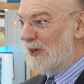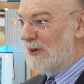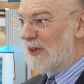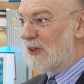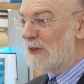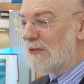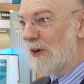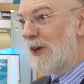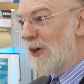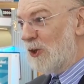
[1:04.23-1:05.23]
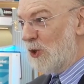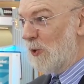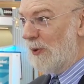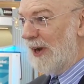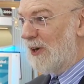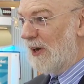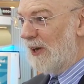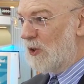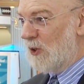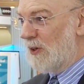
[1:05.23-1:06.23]
directive to a
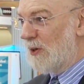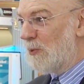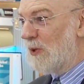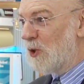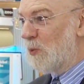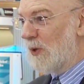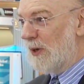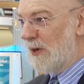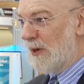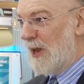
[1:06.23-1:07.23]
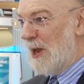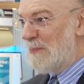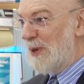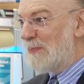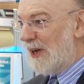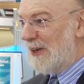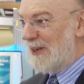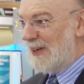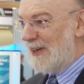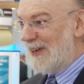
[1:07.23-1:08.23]
regulation which will be
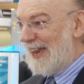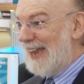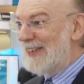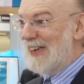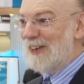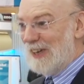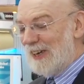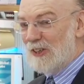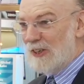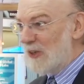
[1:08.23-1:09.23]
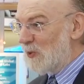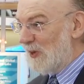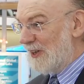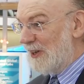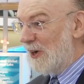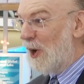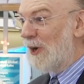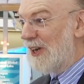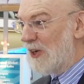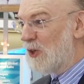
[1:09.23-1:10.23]
binding exactly as it is written
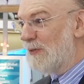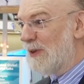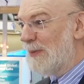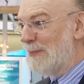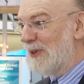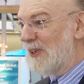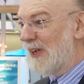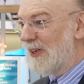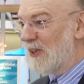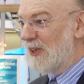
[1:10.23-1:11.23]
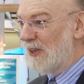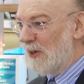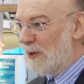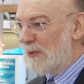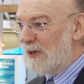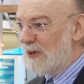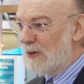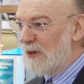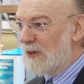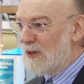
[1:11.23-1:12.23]
on each of the member states in the European
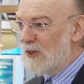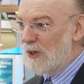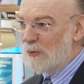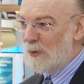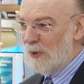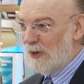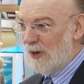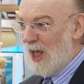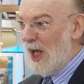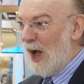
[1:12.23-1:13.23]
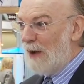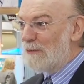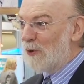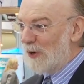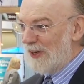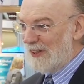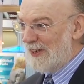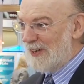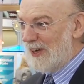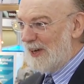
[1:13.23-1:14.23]
Union. So we will avoid
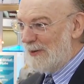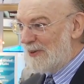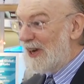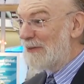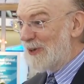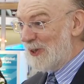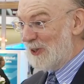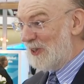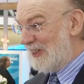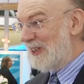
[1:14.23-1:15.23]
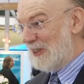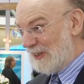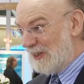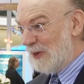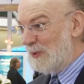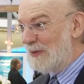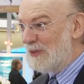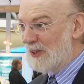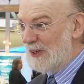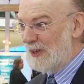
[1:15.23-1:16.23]
the divergences that we've
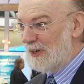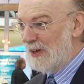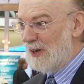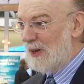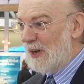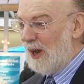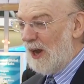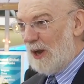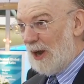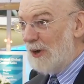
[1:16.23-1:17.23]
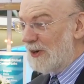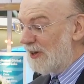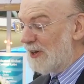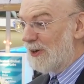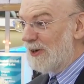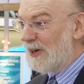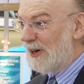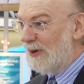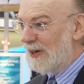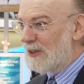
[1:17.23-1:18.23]
seen under the current
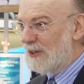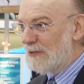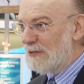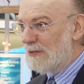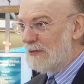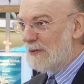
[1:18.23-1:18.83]
directive.